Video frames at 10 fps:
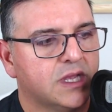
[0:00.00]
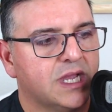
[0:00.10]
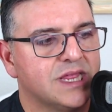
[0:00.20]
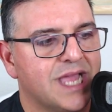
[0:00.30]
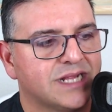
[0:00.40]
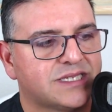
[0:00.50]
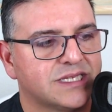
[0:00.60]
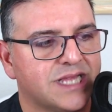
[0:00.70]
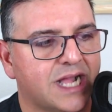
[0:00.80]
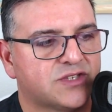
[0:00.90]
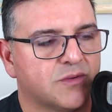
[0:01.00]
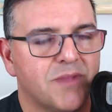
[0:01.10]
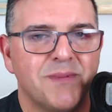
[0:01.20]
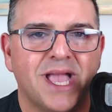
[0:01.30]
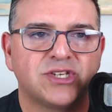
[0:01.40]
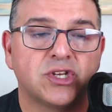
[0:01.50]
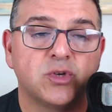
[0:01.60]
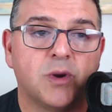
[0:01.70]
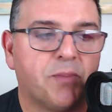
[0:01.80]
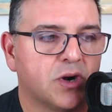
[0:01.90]
and that's that's maybe I should
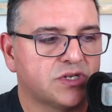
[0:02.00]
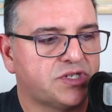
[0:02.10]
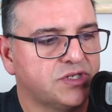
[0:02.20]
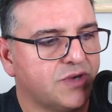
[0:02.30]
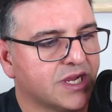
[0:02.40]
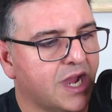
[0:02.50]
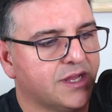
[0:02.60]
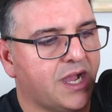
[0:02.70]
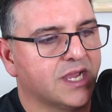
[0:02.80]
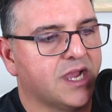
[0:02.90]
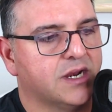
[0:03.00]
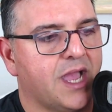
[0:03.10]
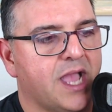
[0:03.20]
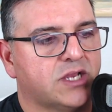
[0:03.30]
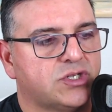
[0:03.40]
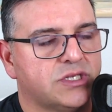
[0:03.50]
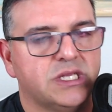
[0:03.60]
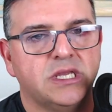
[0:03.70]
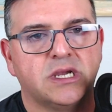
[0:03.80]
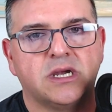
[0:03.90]
do a part two. I gotta I gotta
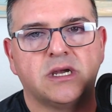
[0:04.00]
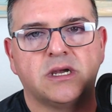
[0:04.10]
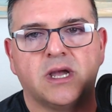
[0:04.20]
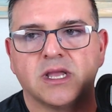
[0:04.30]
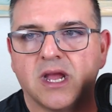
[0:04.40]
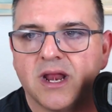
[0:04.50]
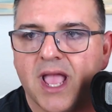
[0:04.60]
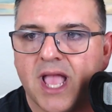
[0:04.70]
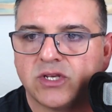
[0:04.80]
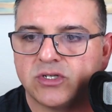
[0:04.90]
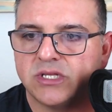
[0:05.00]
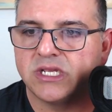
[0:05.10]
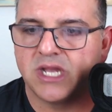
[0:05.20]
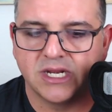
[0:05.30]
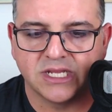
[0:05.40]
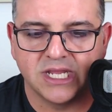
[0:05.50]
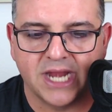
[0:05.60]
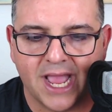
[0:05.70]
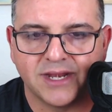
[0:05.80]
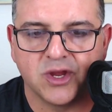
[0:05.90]
actually uh, I gotta actually kind of get
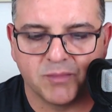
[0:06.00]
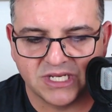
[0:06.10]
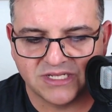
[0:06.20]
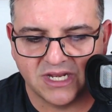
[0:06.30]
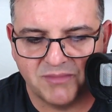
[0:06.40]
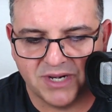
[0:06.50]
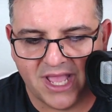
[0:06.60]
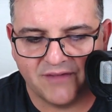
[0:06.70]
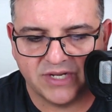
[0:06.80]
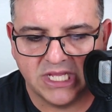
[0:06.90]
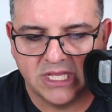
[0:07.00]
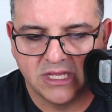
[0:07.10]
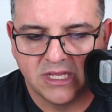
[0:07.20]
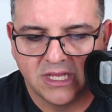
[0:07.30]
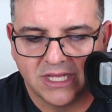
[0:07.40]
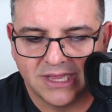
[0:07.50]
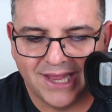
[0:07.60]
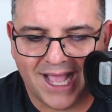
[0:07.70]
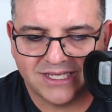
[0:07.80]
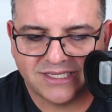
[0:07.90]
out of here. But does anybody have any
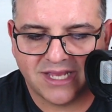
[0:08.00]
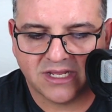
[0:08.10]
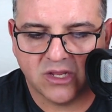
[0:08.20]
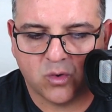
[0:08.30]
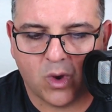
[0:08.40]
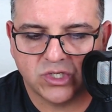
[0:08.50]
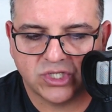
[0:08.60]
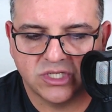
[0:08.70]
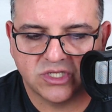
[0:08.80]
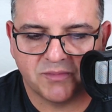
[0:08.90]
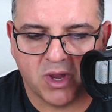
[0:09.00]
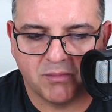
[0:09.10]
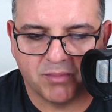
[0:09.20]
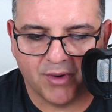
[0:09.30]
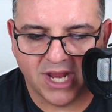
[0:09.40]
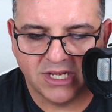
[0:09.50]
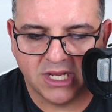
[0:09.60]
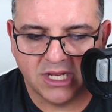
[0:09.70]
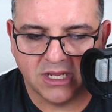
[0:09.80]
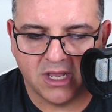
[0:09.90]
last second questions about
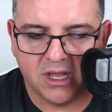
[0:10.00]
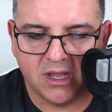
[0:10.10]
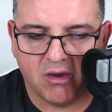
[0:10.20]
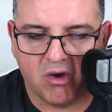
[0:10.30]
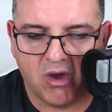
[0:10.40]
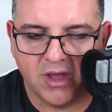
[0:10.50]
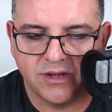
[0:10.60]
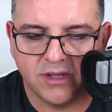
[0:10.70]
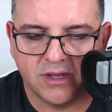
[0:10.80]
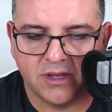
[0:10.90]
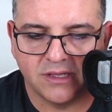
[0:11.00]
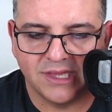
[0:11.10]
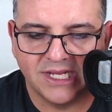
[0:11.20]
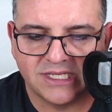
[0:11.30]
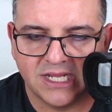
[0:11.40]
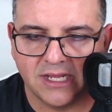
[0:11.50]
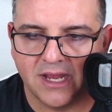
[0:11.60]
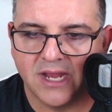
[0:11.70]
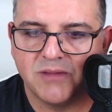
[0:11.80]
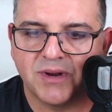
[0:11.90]
branding uh, on uh, LinkedIn?
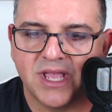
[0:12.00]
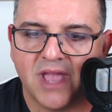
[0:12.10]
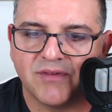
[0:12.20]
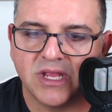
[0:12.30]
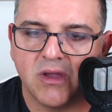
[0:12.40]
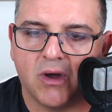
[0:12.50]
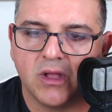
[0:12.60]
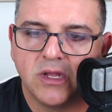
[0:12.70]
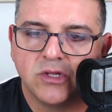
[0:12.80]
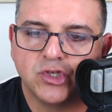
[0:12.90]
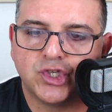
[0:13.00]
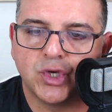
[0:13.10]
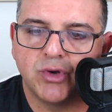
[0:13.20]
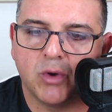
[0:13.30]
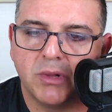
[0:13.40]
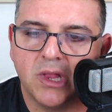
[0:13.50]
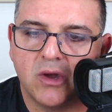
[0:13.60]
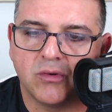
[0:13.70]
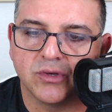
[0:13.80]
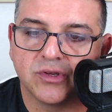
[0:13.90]
Anybody have any all? Juno
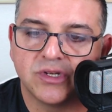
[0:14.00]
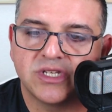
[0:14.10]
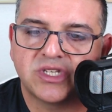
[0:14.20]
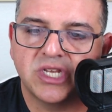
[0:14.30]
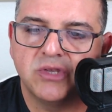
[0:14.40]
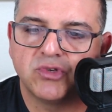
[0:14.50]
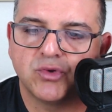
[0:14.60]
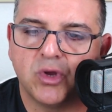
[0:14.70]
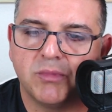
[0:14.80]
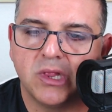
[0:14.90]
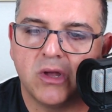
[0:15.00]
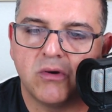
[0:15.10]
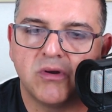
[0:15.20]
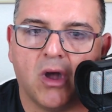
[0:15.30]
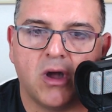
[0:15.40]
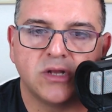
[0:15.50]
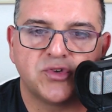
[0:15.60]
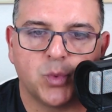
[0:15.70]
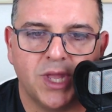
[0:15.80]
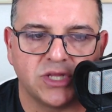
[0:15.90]
Malone, good to see you, Juno Malone on
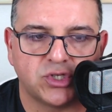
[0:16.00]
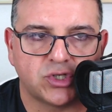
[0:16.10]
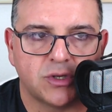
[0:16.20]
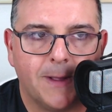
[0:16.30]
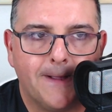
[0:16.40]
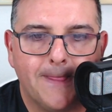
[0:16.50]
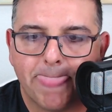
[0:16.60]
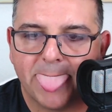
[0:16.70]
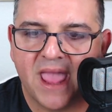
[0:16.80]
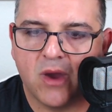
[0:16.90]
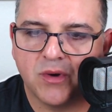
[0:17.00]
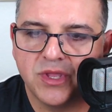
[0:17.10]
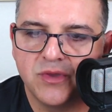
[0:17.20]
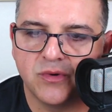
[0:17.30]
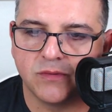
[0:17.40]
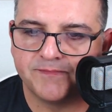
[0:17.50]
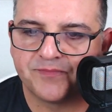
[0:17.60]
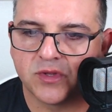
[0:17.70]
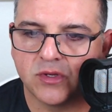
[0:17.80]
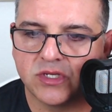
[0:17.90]
Twitch. How are you?
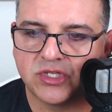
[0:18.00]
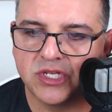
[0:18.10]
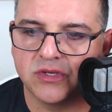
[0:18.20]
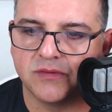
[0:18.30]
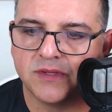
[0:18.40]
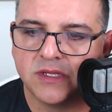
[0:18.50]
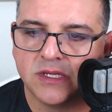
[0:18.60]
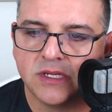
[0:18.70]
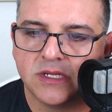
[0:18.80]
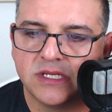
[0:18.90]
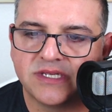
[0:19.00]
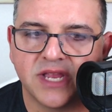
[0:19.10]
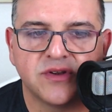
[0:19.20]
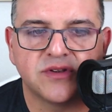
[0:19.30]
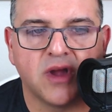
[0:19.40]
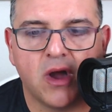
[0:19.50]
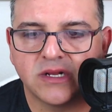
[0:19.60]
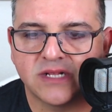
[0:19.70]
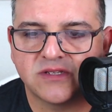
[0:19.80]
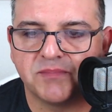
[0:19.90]
Good to see you. Is that your
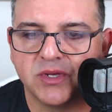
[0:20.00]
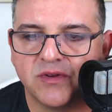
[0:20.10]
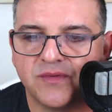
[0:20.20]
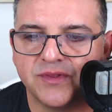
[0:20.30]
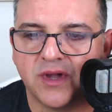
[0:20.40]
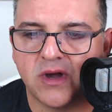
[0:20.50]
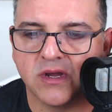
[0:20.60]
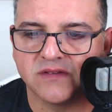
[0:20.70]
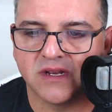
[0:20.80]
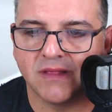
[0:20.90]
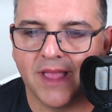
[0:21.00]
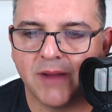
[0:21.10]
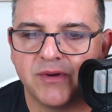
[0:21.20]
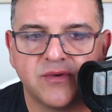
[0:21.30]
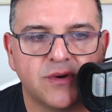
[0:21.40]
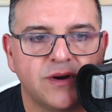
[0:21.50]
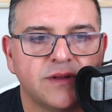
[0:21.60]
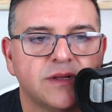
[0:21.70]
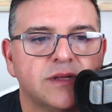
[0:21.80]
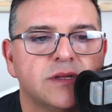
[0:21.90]
dog? That's a beautiful dog. Is that a Labrador?
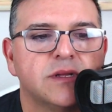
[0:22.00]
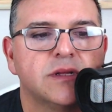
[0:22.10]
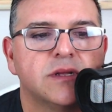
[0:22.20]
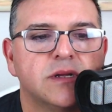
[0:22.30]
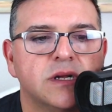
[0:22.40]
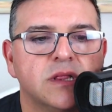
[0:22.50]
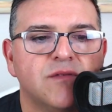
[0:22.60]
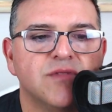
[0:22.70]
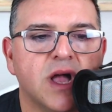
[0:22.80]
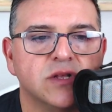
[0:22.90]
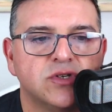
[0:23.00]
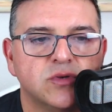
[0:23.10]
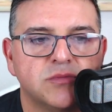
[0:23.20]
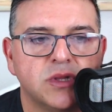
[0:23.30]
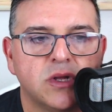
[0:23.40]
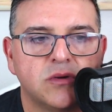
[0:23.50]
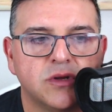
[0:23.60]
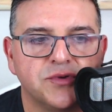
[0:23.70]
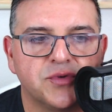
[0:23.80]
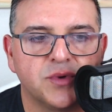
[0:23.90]
I love that. Juno Malone
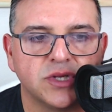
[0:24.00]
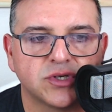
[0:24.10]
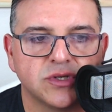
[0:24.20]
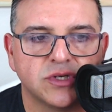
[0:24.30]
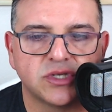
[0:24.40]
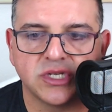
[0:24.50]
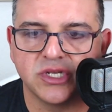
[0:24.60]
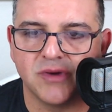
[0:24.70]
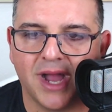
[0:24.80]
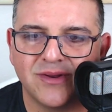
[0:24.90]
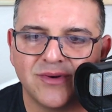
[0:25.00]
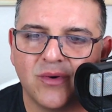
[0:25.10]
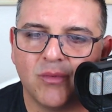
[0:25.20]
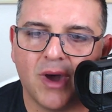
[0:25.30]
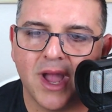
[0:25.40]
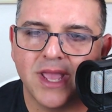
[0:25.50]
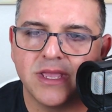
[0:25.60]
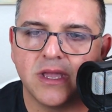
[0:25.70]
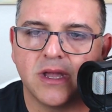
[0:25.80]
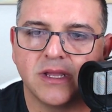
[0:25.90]
on Twitch. Good to see you. I don't know
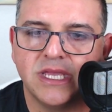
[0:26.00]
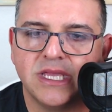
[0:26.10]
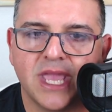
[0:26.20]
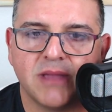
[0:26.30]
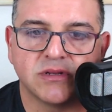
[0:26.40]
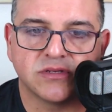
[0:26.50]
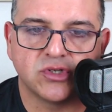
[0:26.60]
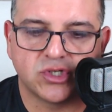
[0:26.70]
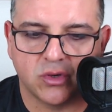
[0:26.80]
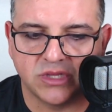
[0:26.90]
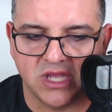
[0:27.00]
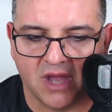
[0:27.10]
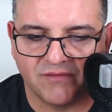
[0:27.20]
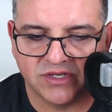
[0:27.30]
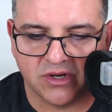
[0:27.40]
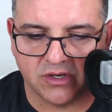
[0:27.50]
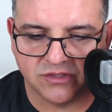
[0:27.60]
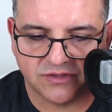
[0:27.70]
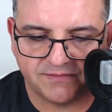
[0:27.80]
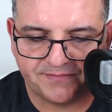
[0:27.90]
why uh, Ecamm doesn't show the avatars.